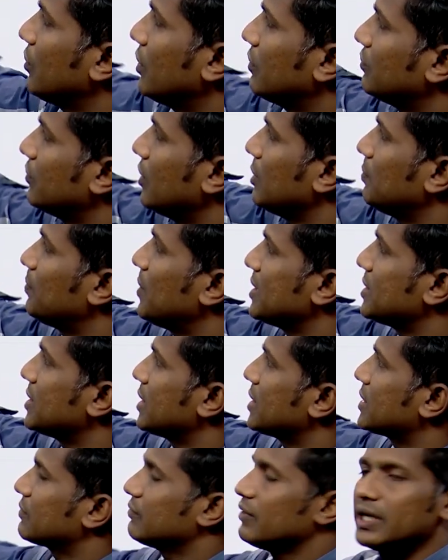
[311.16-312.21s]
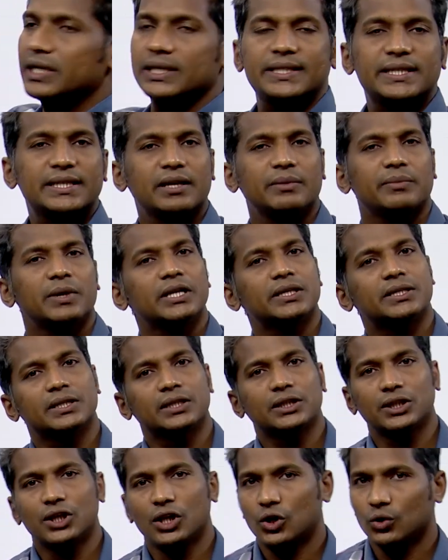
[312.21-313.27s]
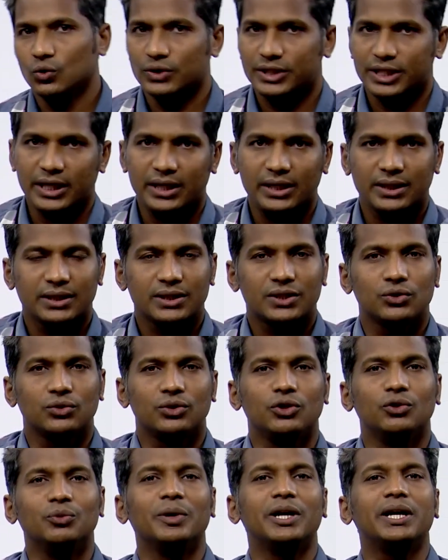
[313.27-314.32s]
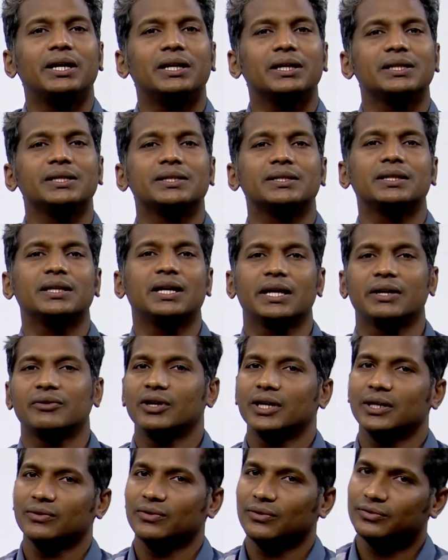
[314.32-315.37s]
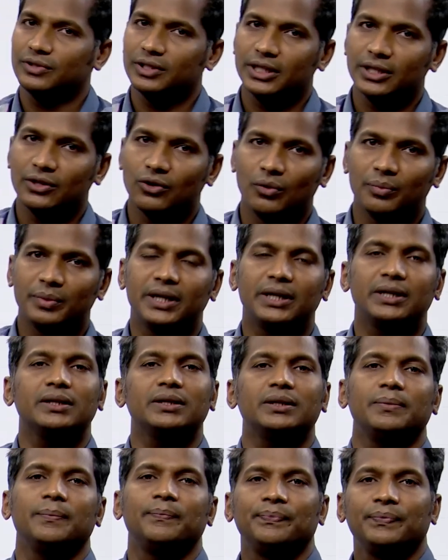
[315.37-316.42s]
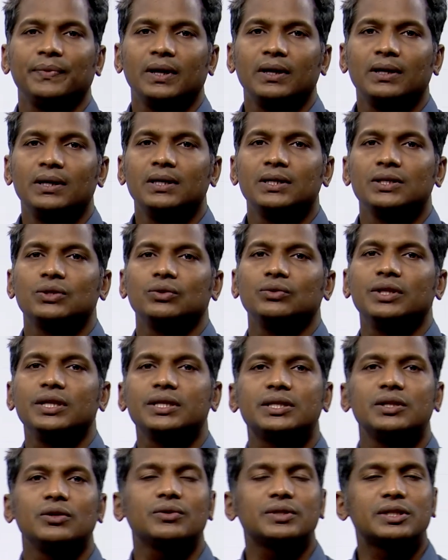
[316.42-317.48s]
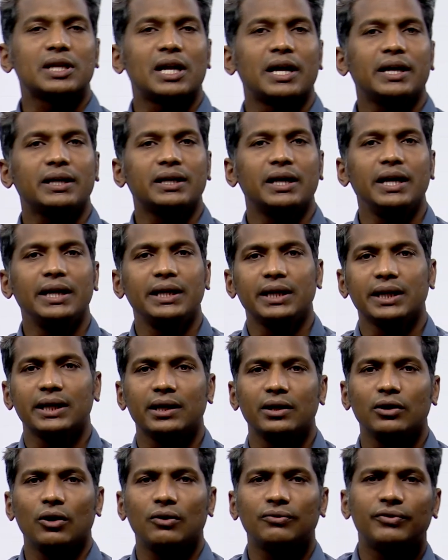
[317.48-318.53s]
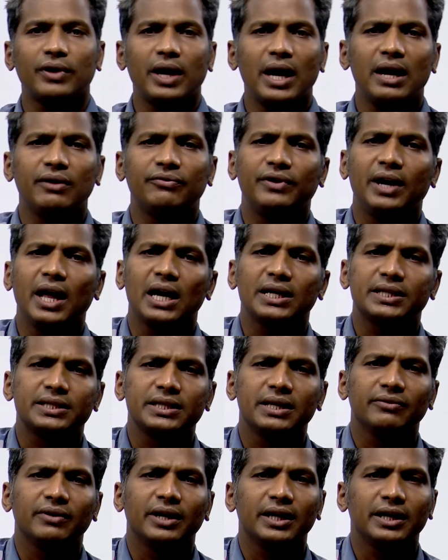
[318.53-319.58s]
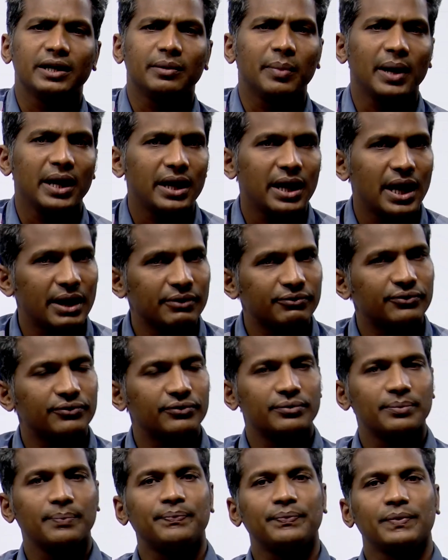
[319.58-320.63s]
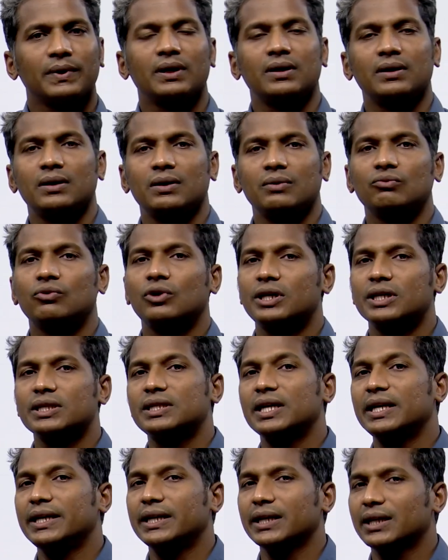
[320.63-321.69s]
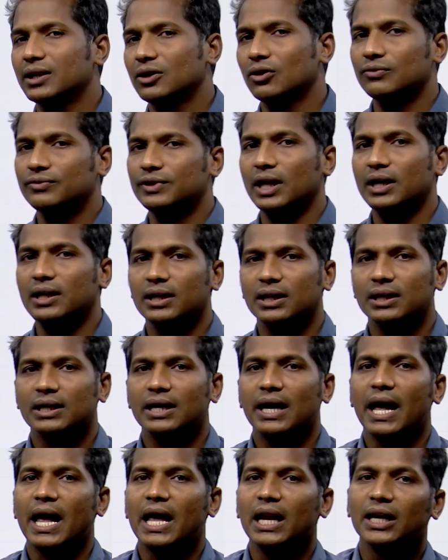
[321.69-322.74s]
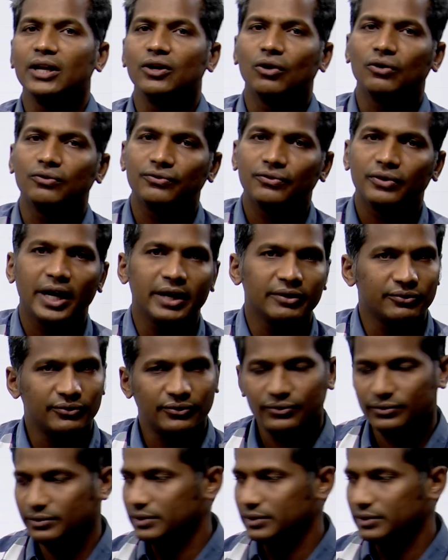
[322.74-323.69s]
of 1 plus z square is same as 2z. So, numerator is the derivative of the denominator. So, this looks like integral of f dash divided by f. What is the integral of that? Ln of f.